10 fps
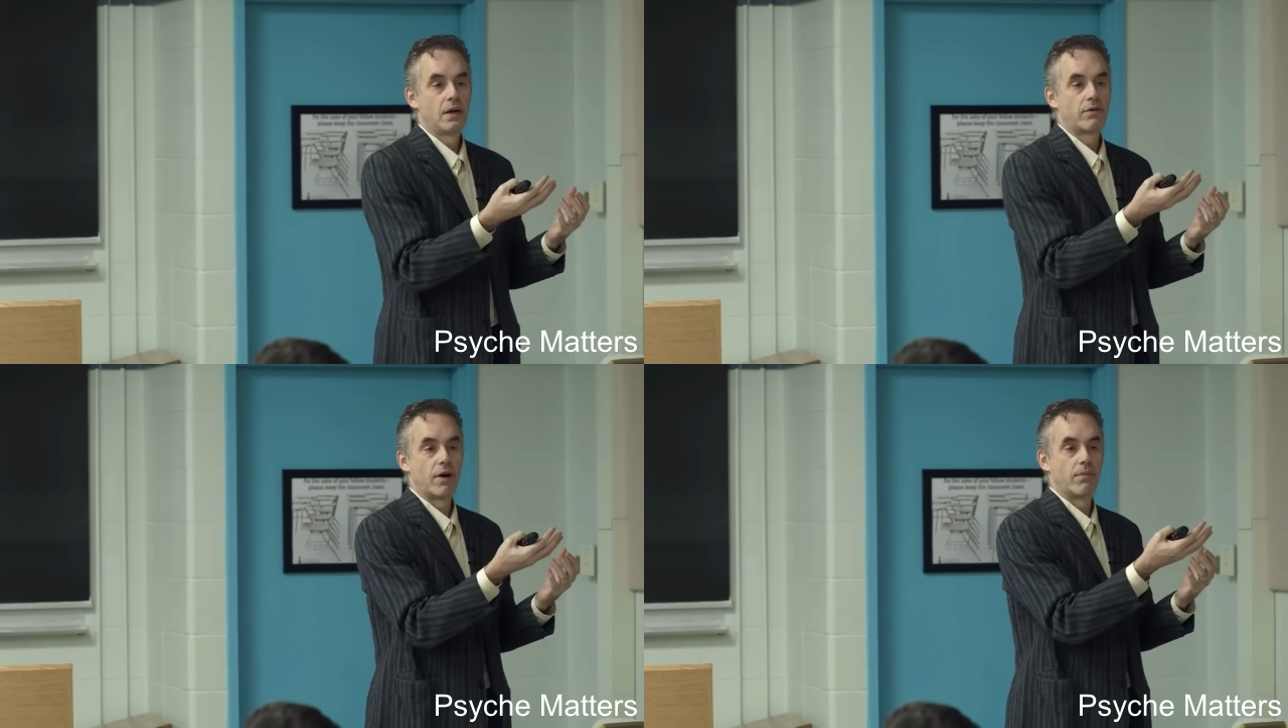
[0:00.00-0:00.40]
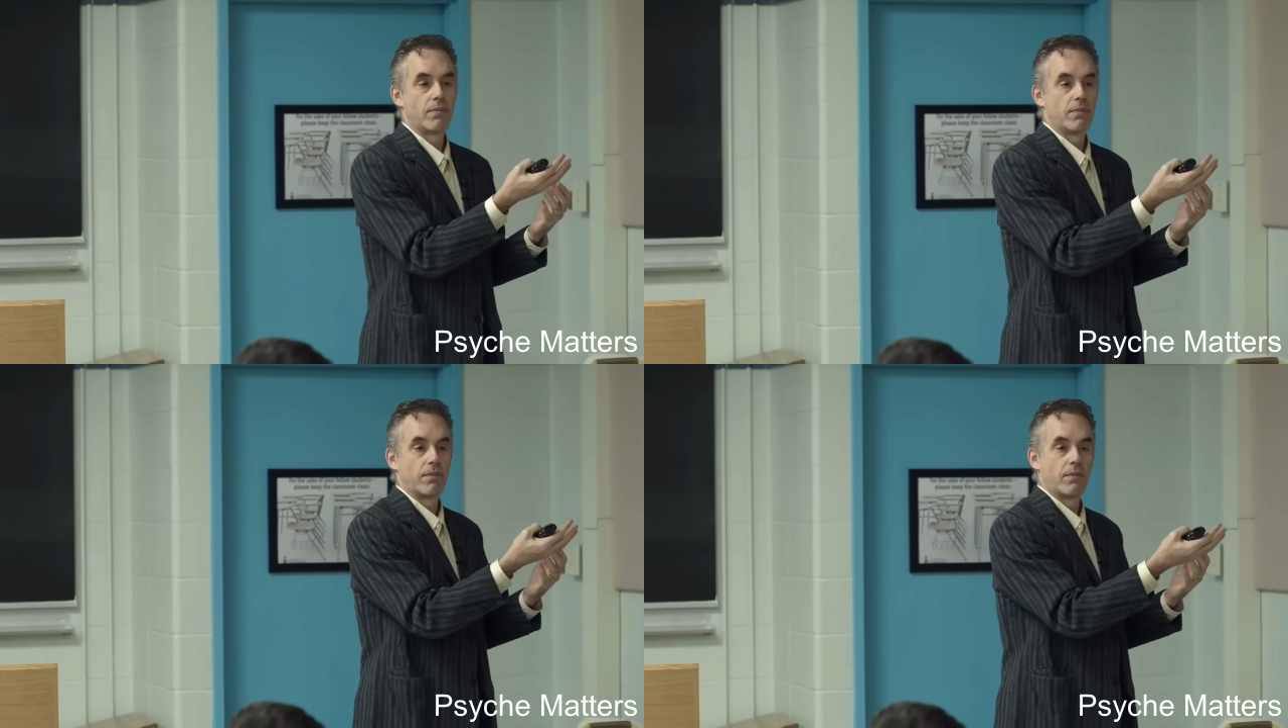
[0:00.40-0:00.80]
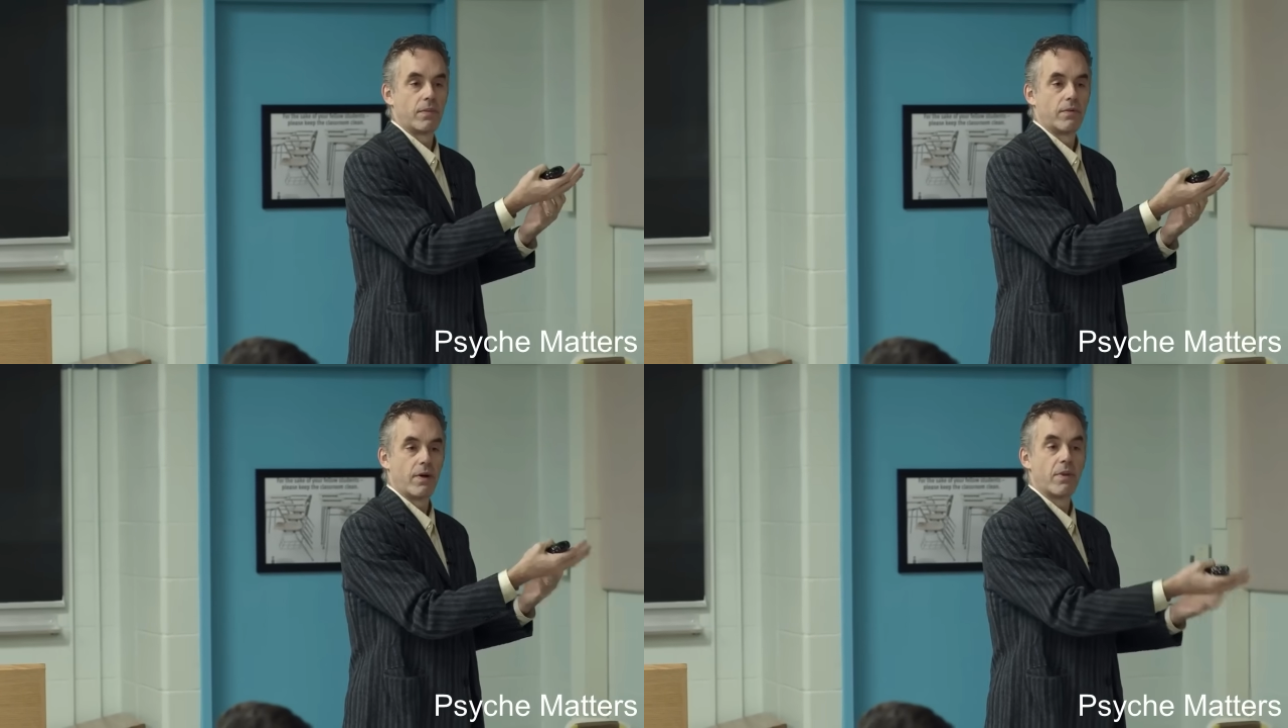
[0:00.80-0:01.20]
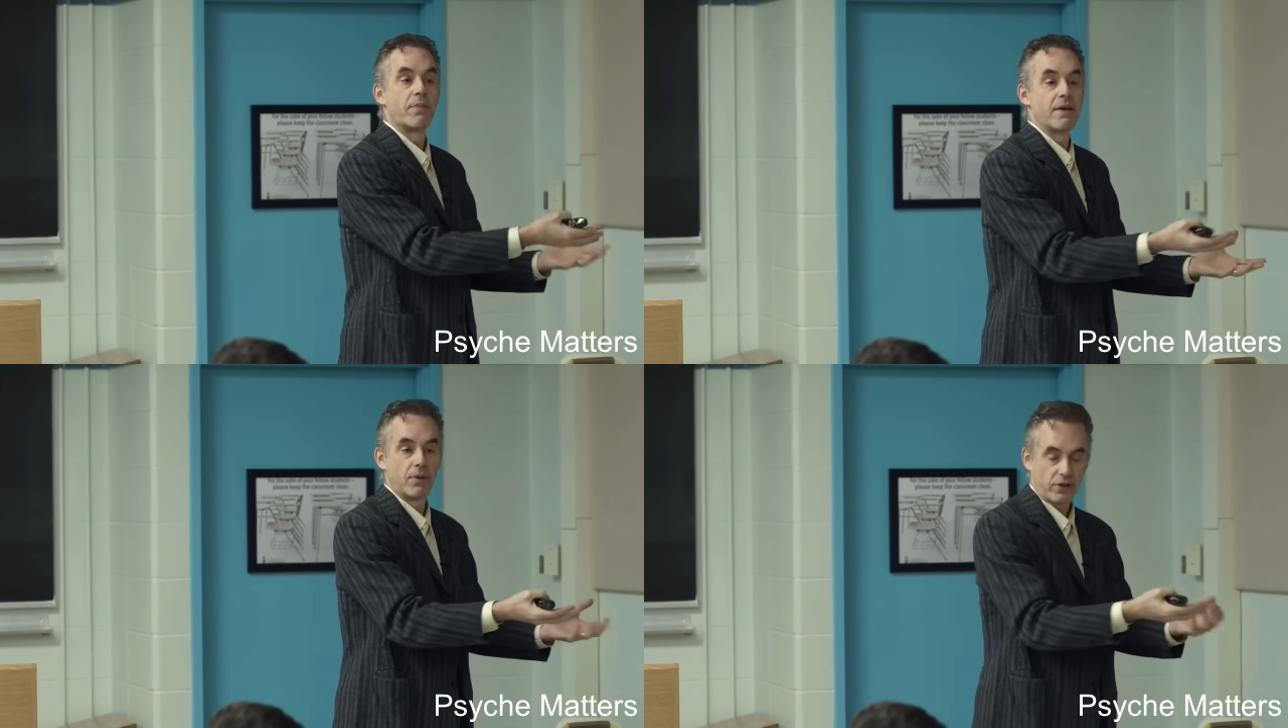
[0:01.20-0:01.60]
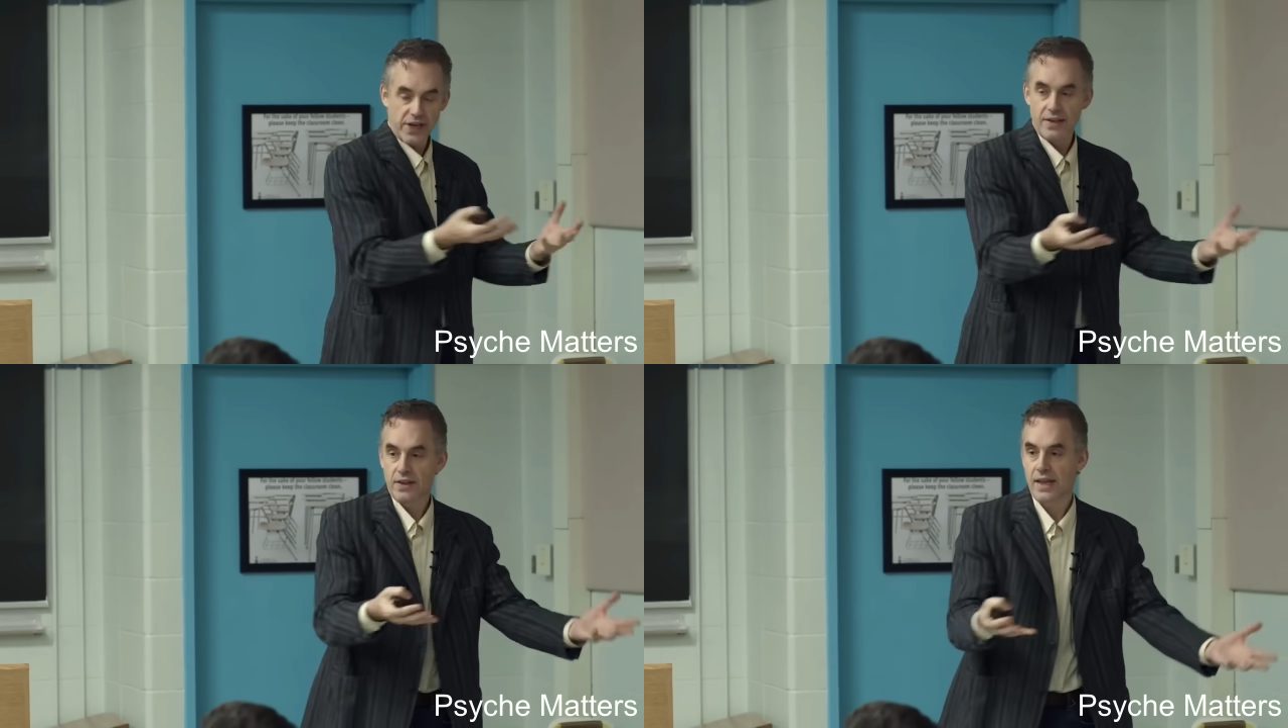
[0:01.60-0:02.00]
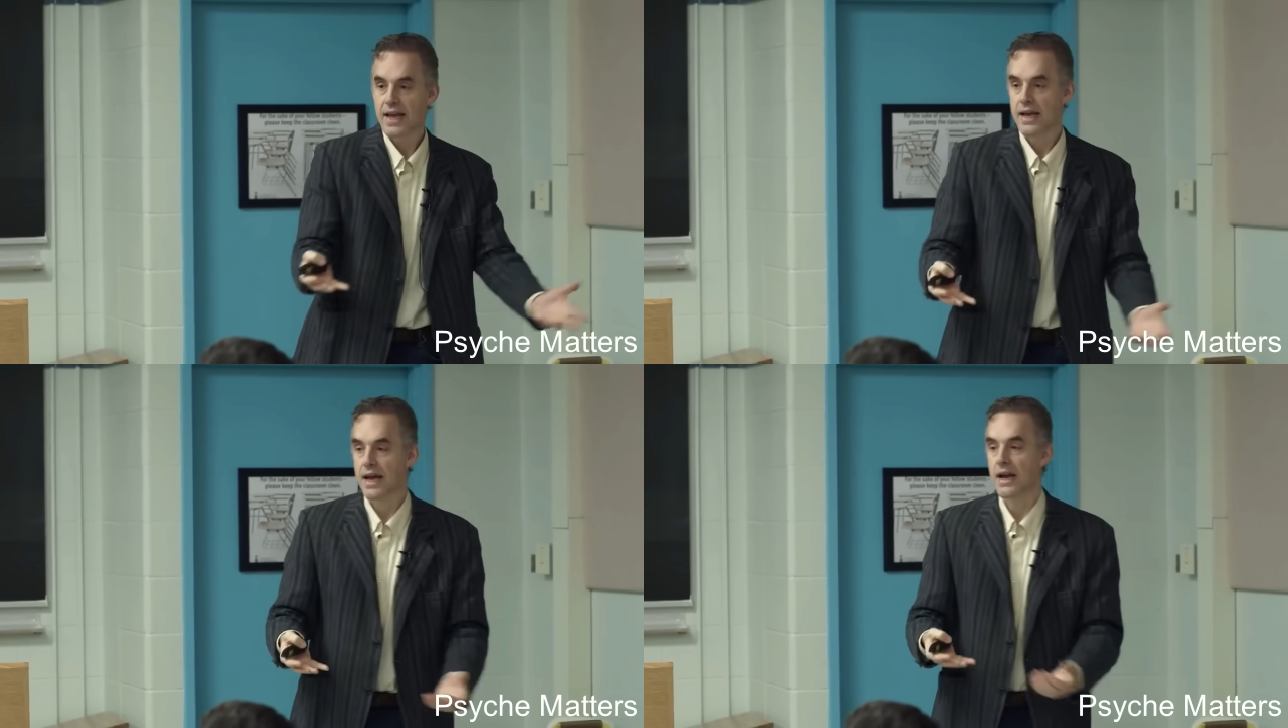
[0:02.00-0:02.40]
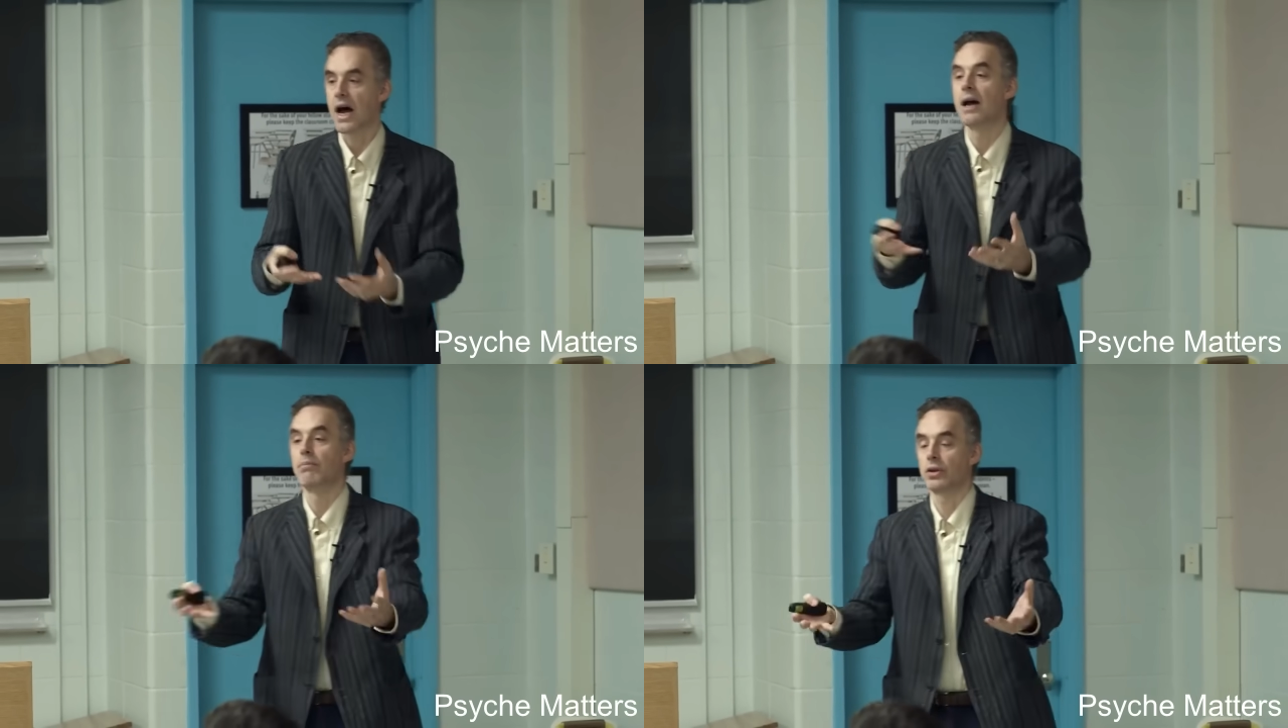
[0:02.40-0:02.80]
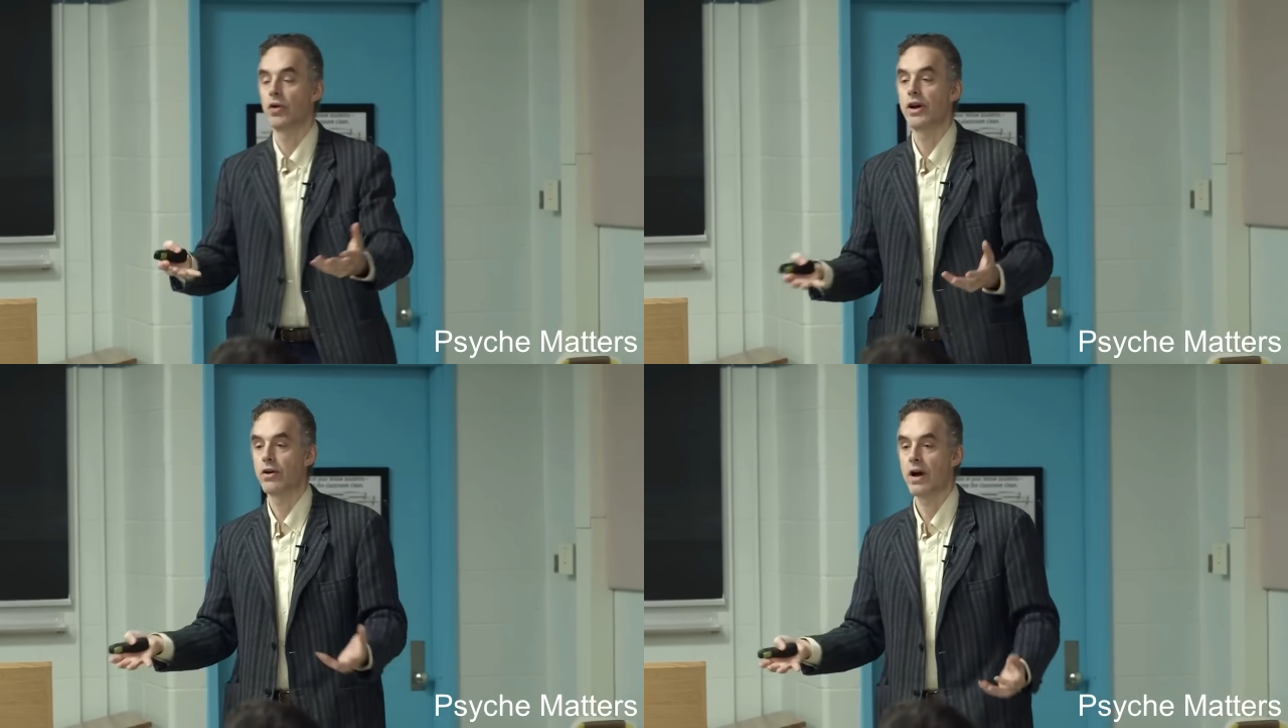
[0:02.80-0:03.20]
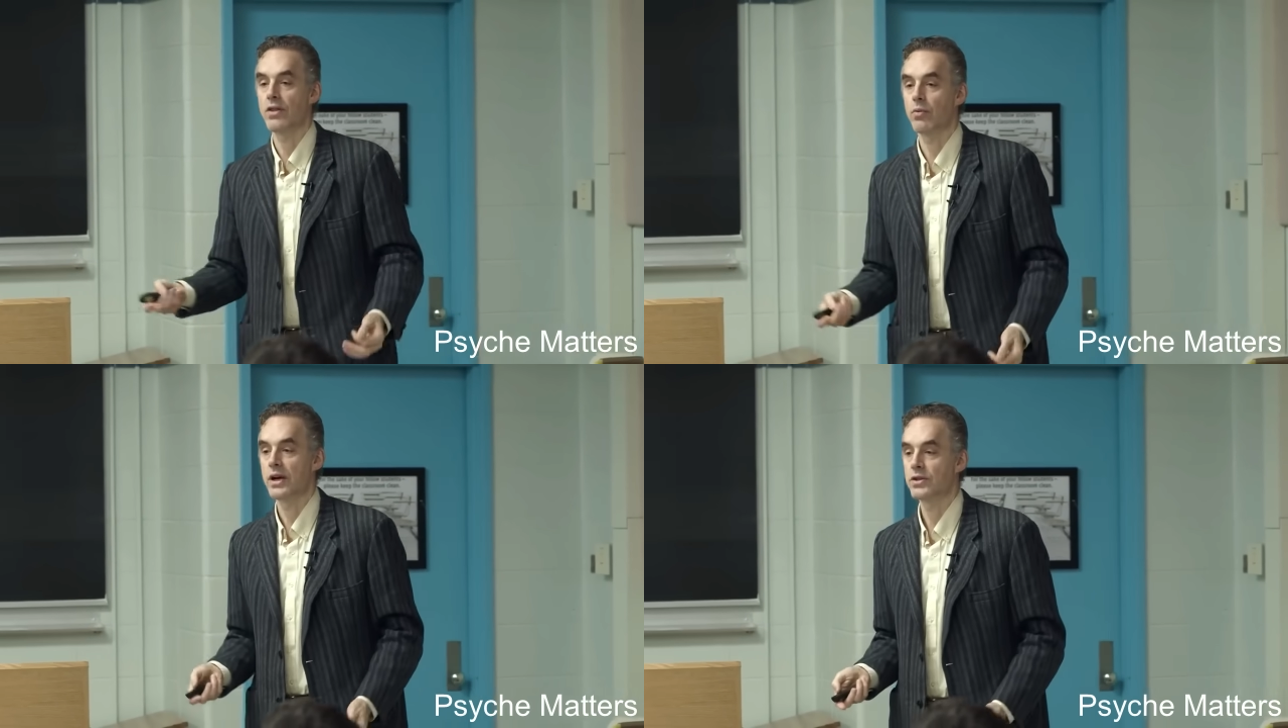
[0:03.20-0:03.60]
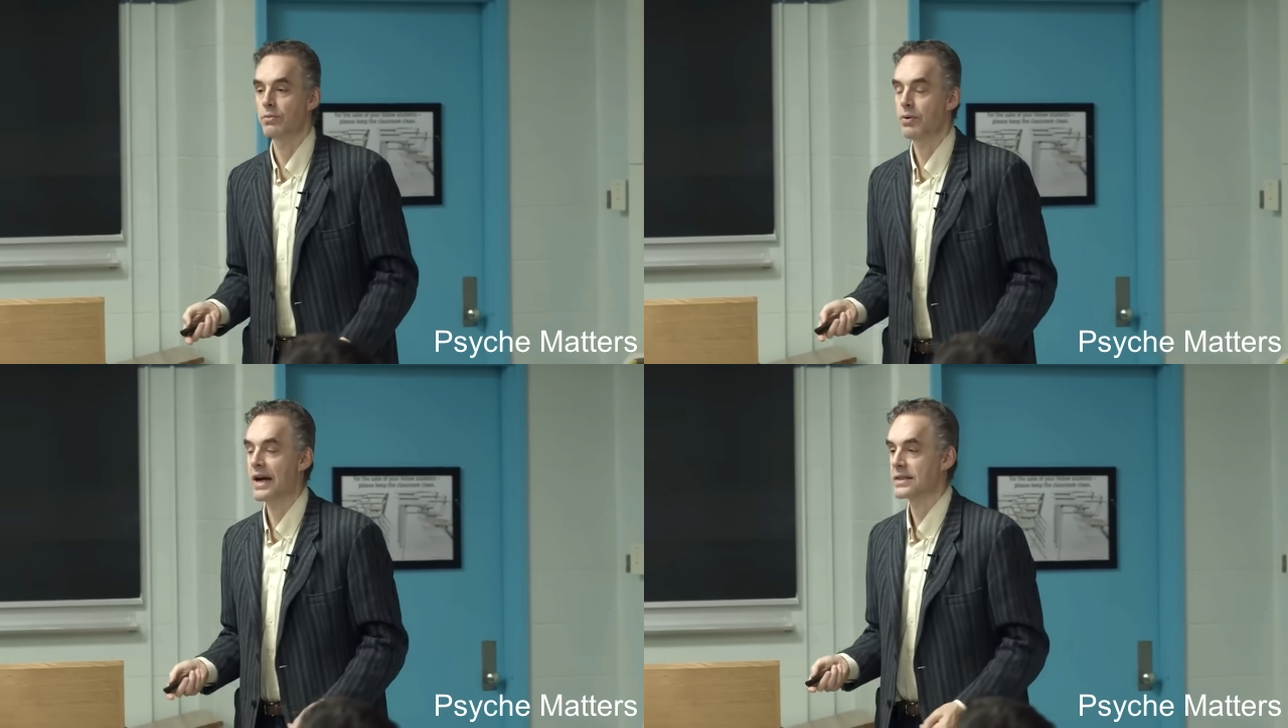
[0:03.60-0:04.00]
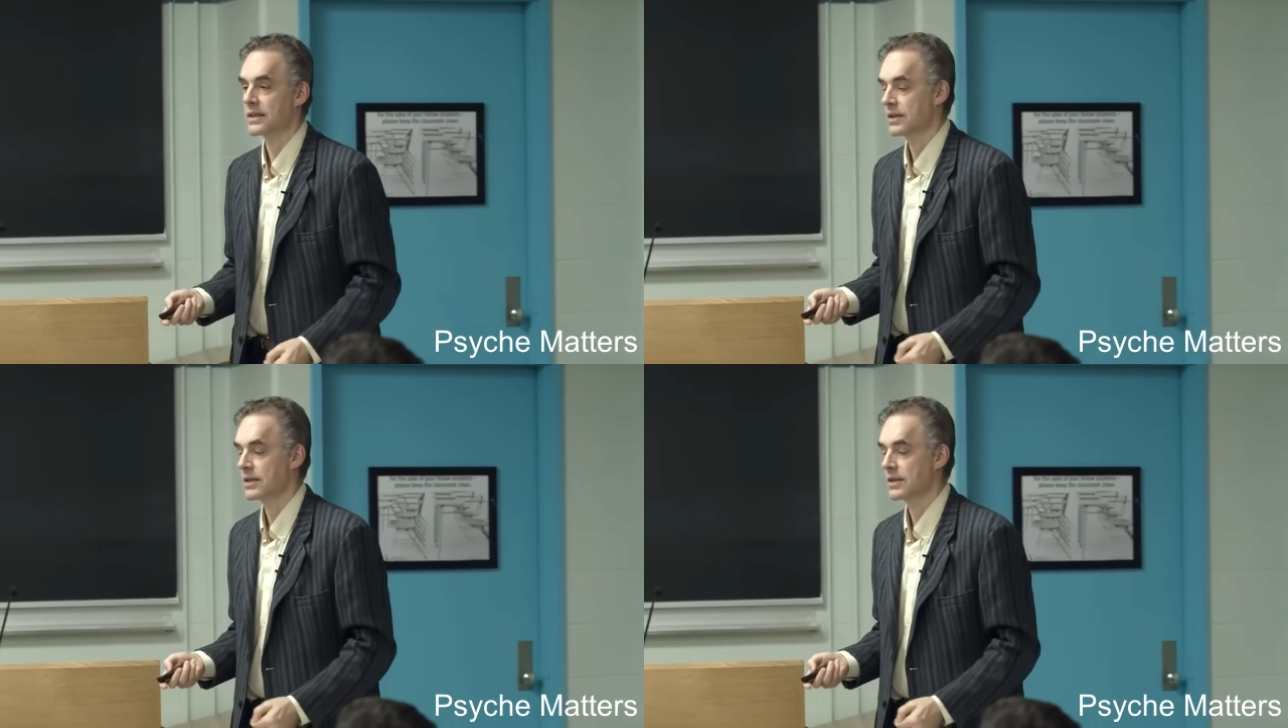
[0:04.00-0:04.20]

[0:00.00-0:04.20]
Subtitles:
the people, say, that they had employed or otherwise oppressed.